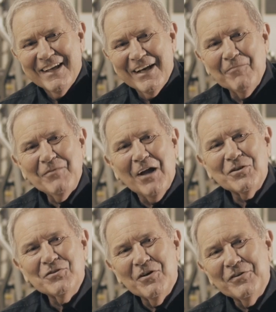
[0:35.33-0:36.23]
And I'm
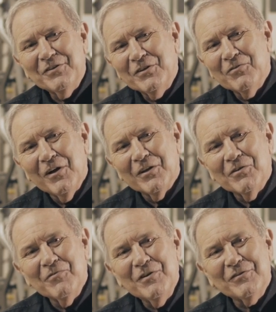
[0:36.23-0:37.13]
Doctor Joe Signorelli,
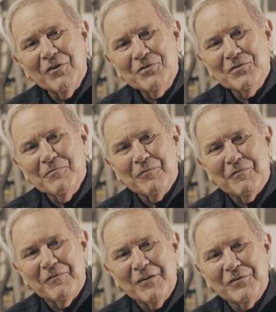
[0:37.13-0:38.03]
researcher and
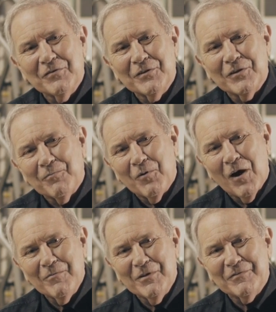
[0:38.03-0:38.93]
professor at the
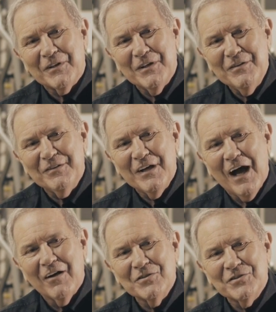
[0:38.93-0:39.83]
Department of
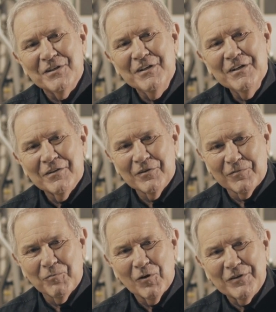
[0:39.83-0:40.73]
Kinesiology and
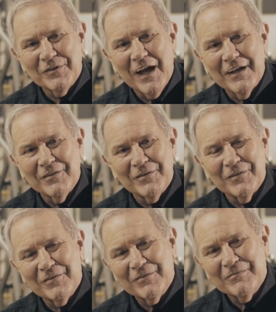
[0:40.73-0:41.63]
Sports Sciences.